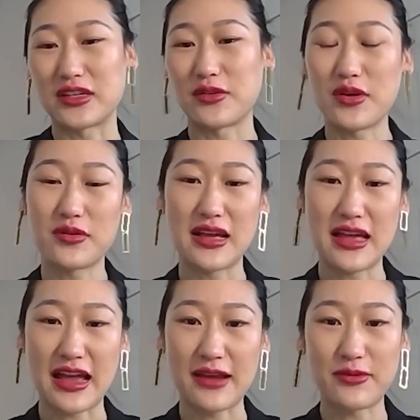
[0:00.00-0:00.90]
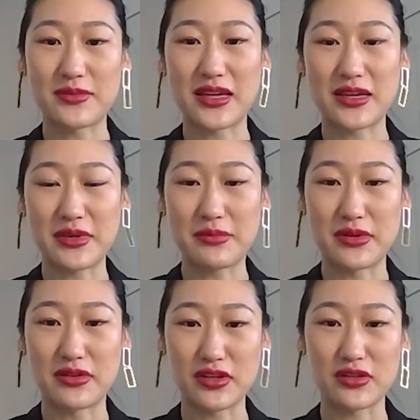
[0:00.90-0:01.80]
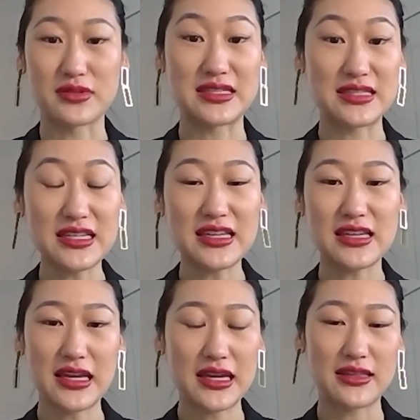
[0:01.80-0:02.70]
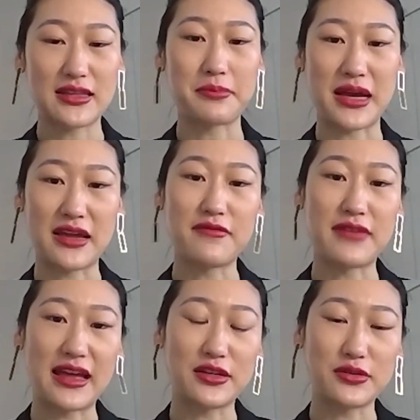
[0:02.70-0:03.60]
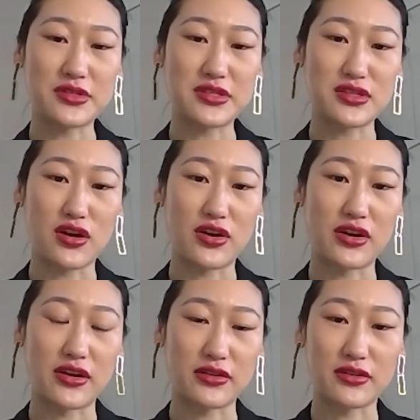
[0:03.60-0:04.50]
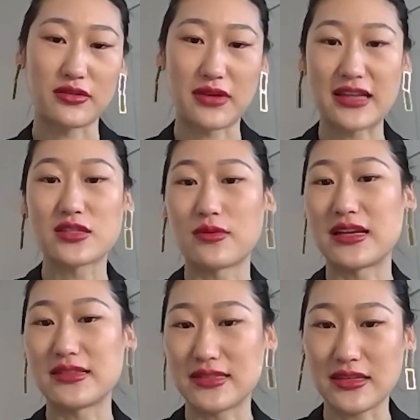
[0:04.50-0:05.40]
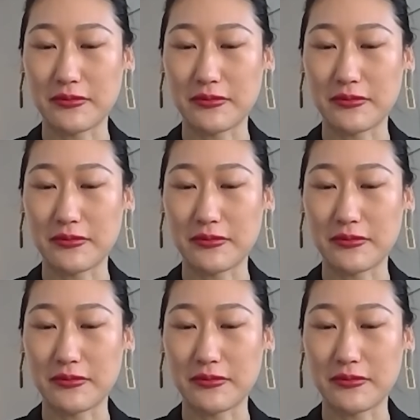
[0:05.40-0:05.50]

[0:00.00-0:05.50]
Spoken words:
it. Oh, I want to make people, see that my values are, XYZ."